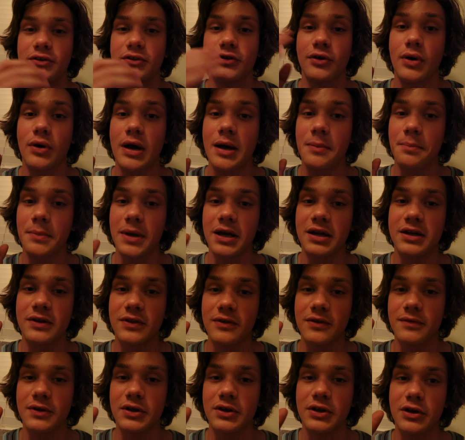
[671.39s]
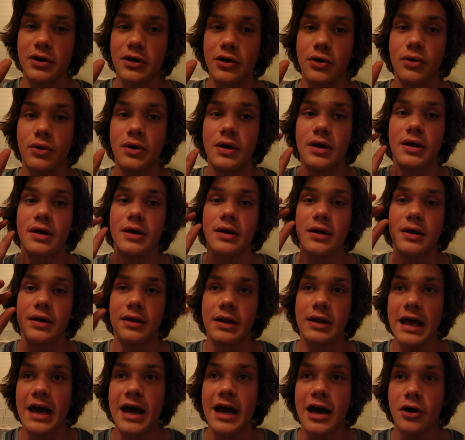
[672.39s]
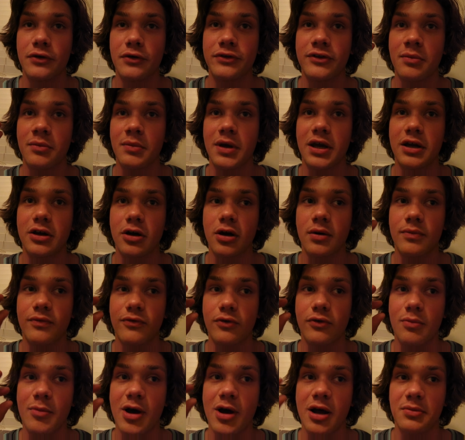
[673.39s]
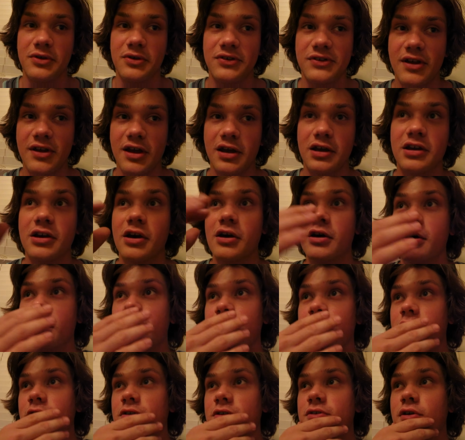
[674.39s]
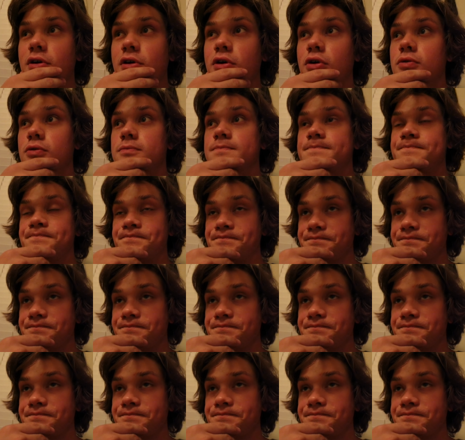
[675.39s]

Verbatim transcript: So I'm making the video now to make up for my mistake. So